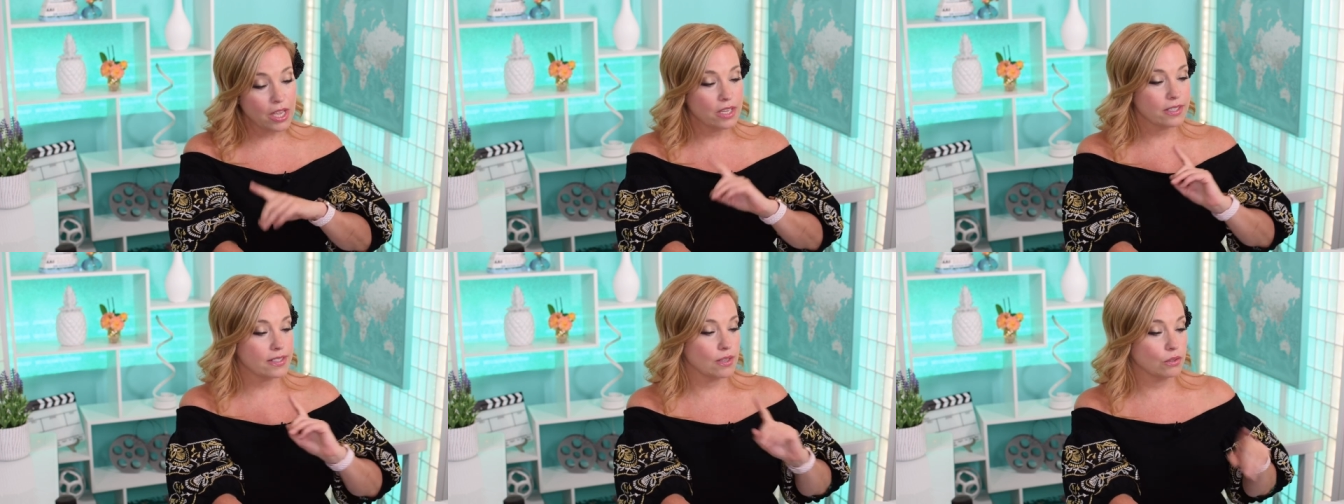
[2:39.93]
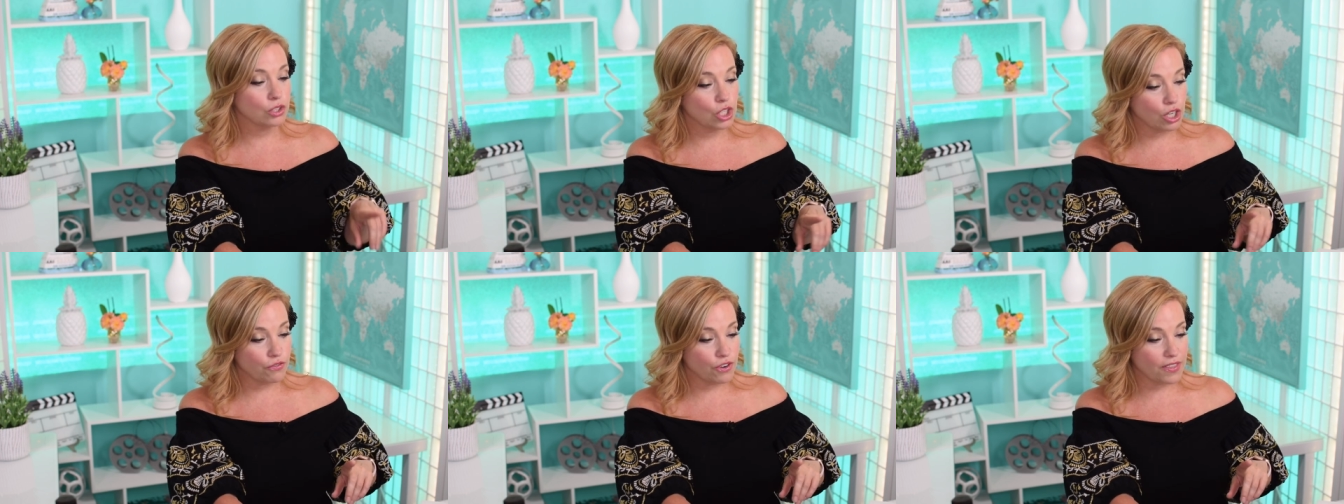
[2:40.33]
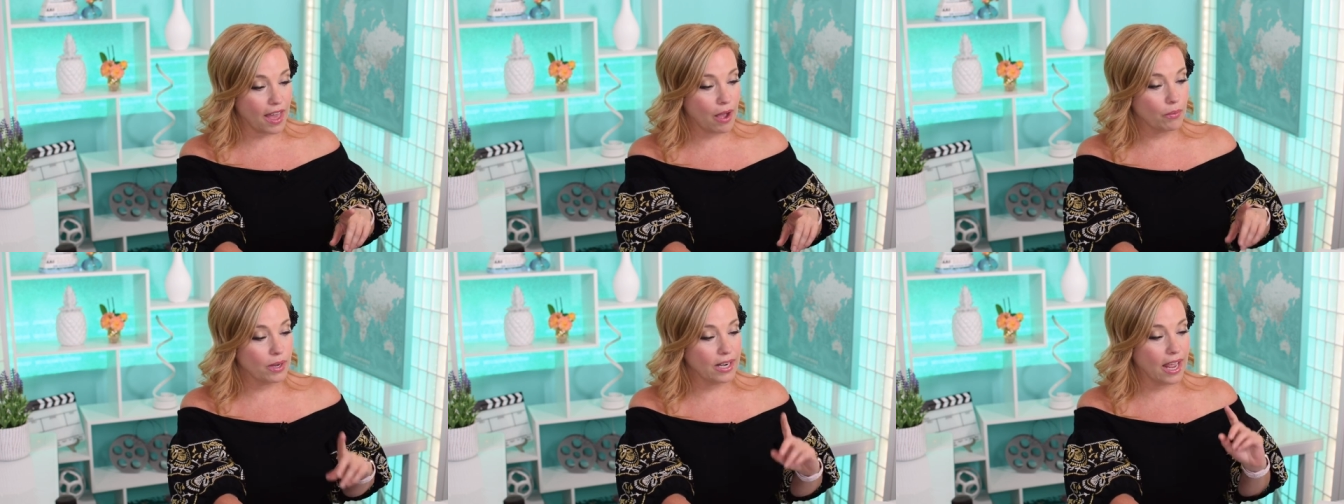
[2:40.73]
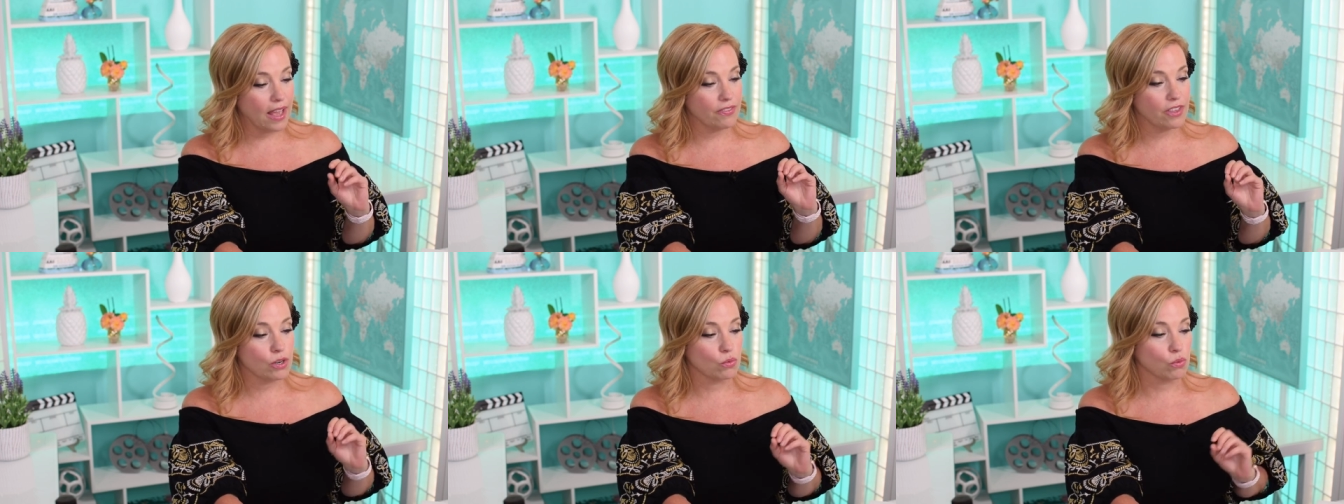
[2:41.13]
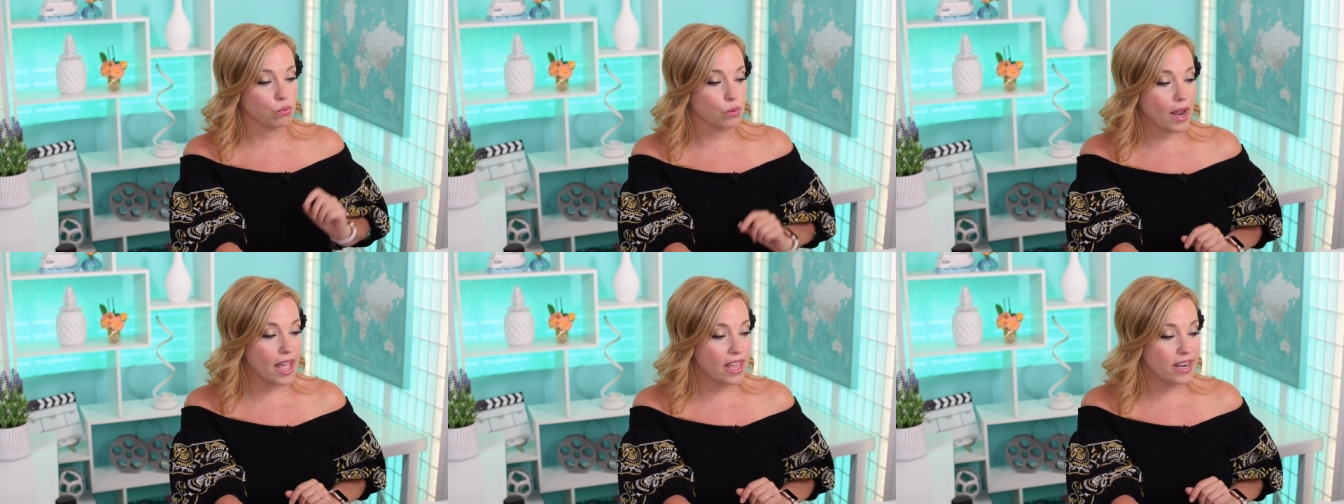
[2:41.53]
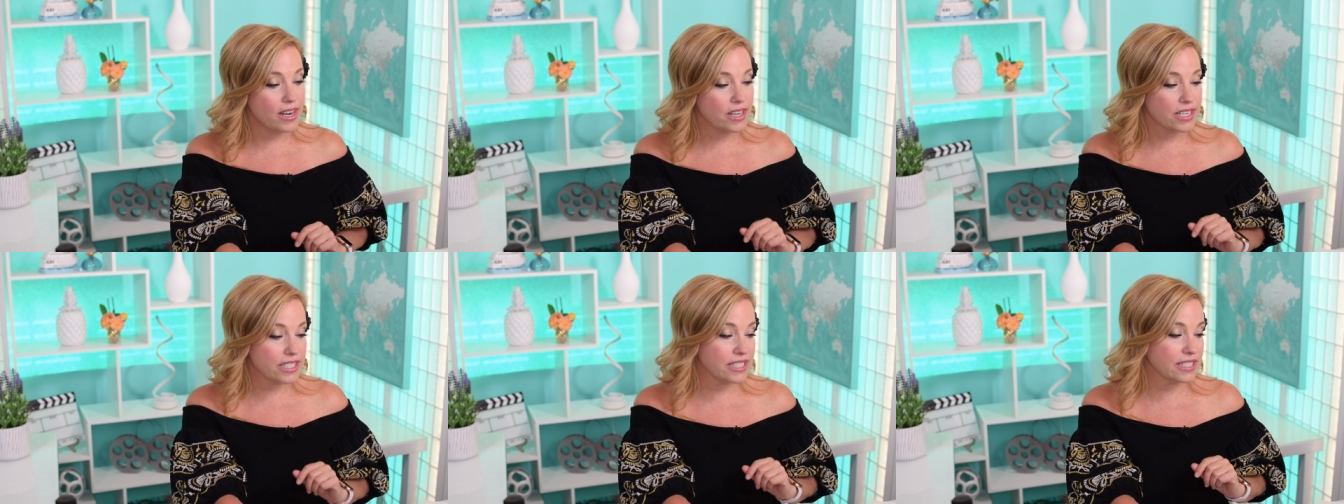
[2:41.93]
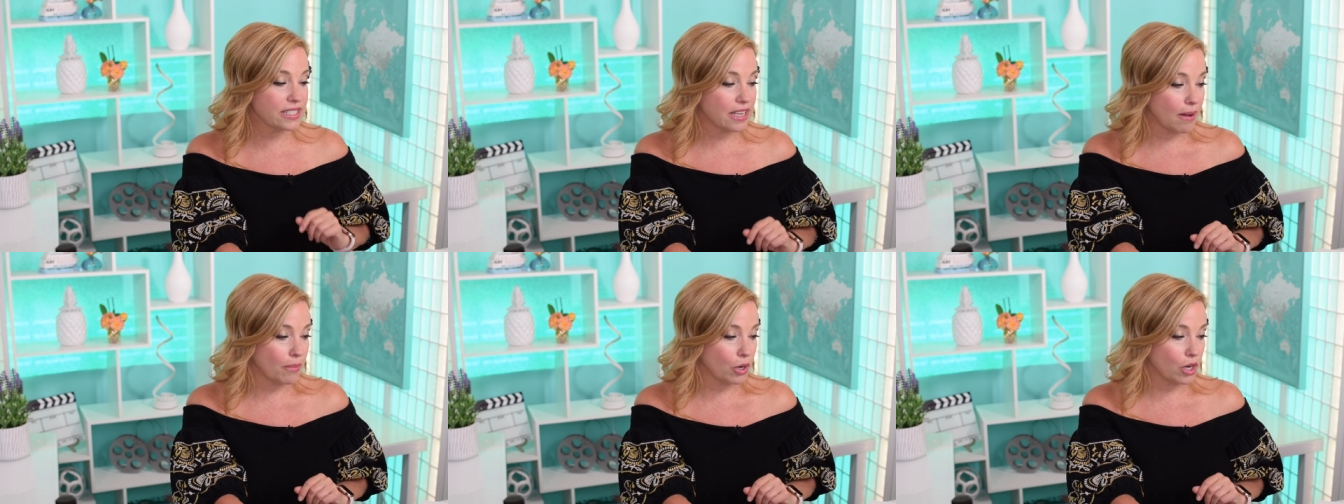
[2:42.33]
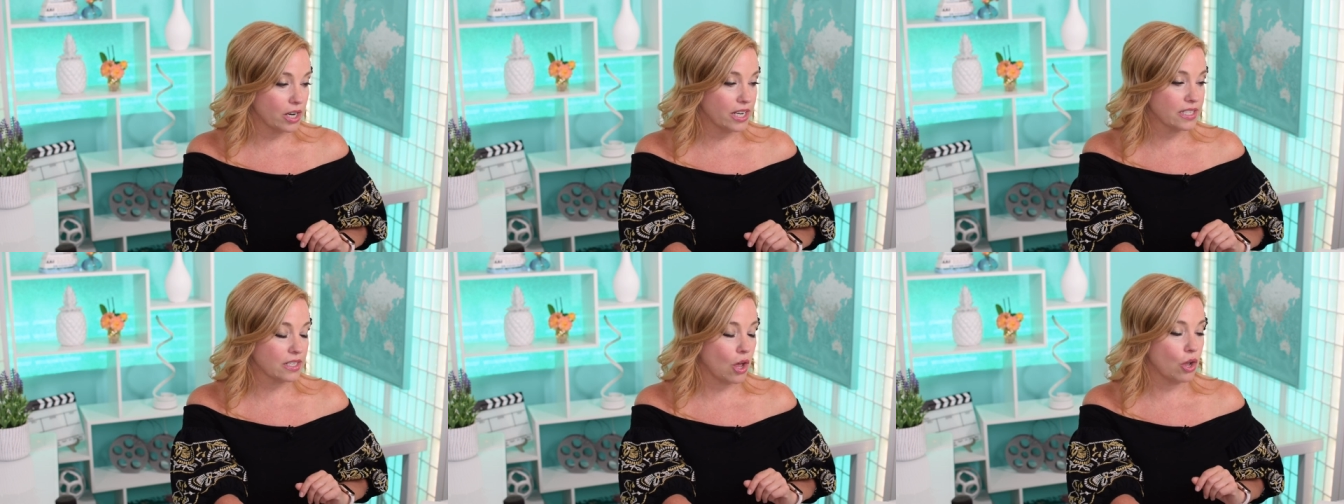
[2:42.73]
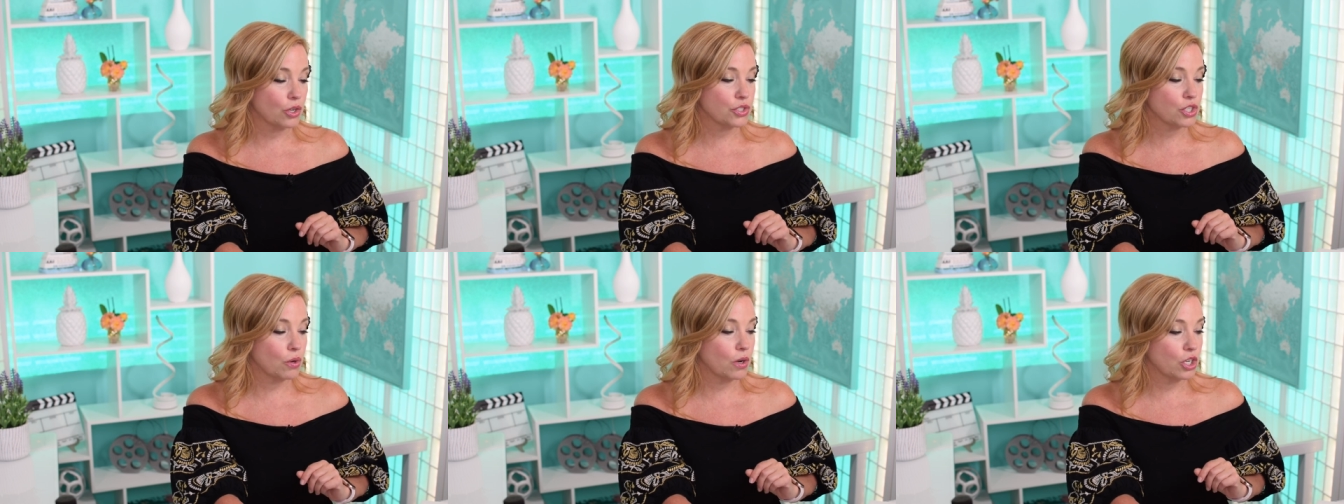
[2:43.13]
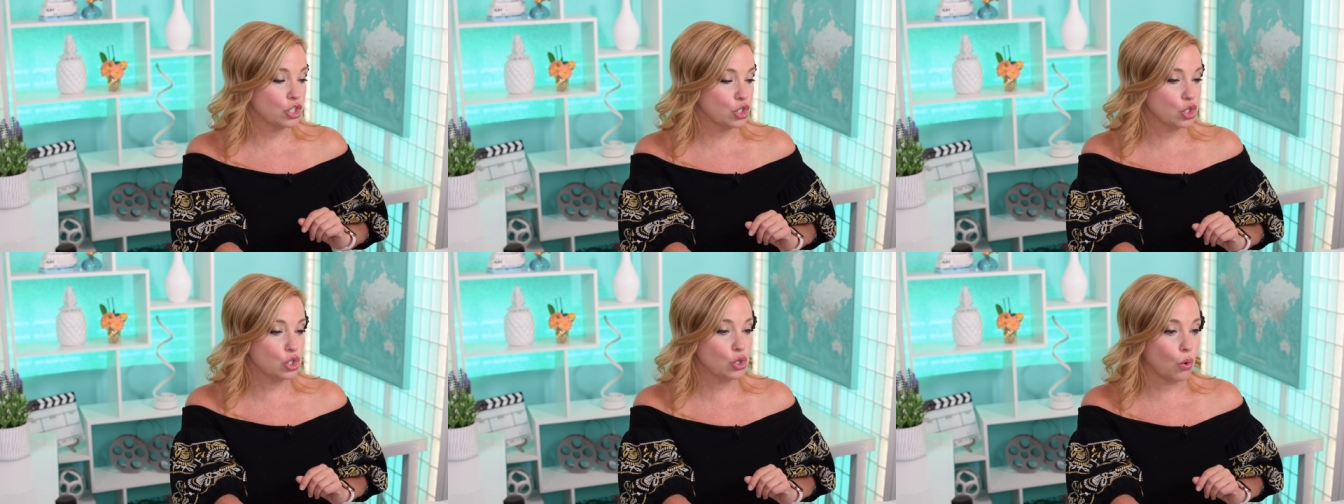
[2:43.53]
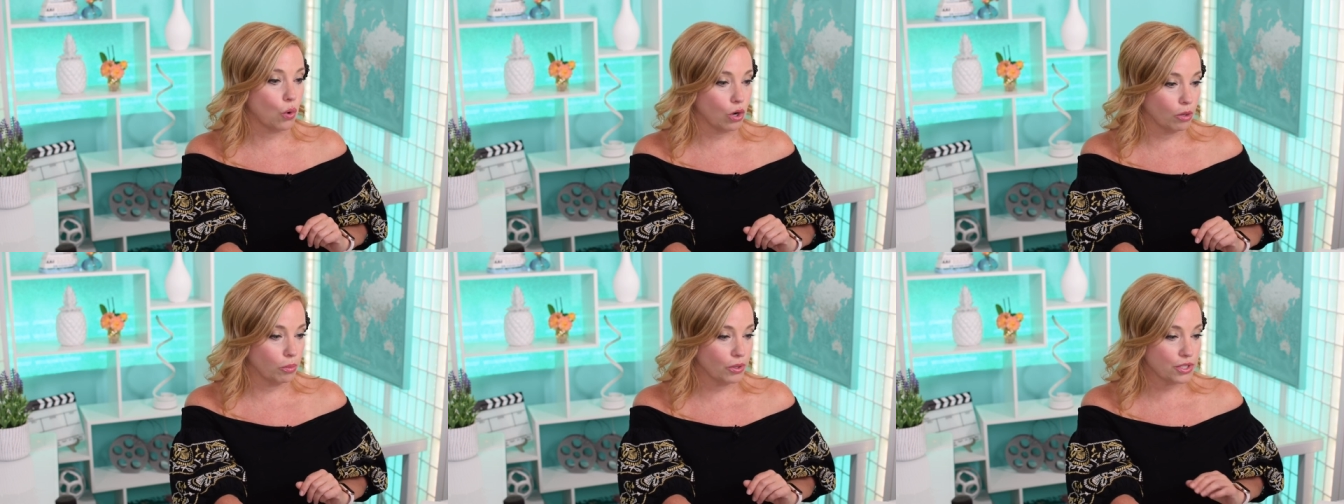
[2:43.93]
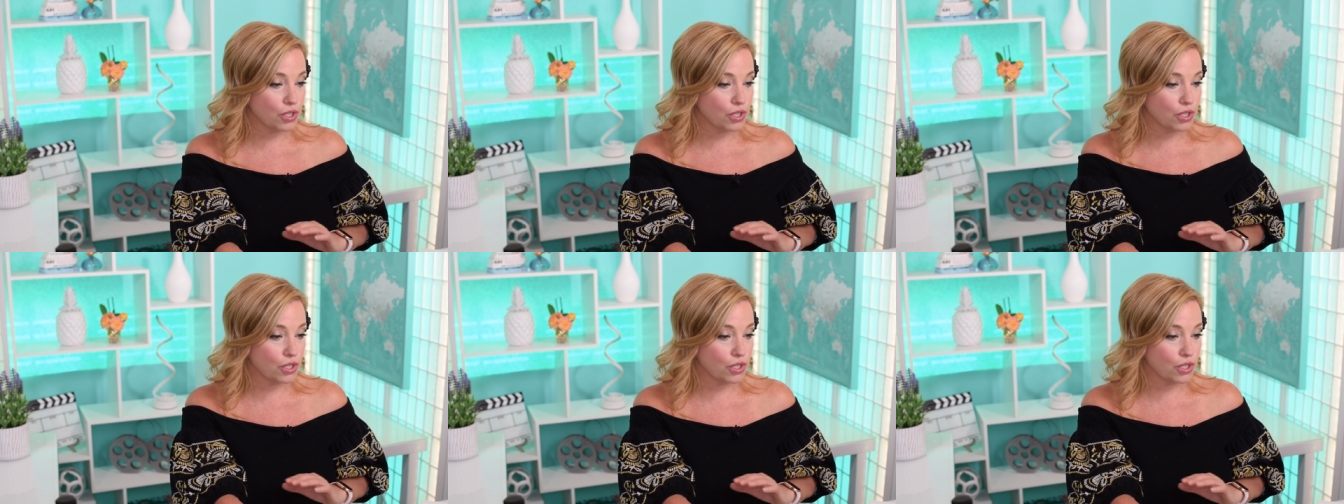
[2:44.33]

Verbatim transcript: So look for that one. And then Red Summer is also a adorable.